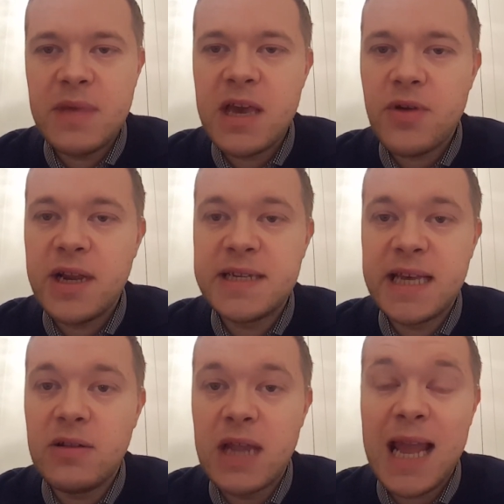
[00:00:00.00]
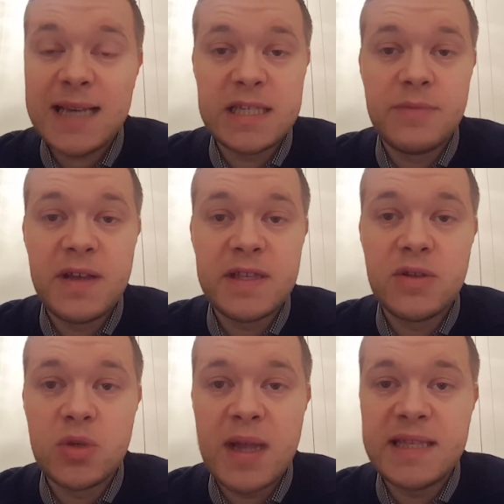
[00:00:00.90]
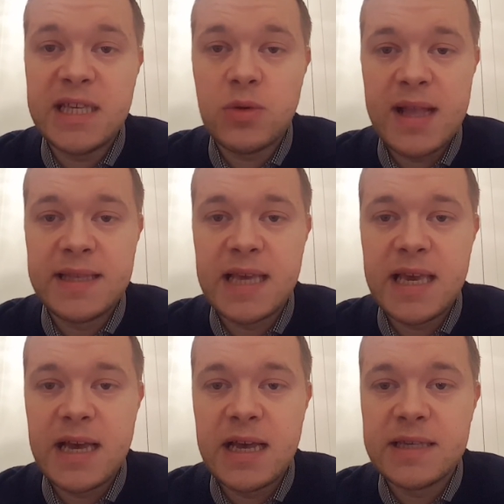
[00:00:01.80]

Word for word: He agreed a deal last summer till 2020,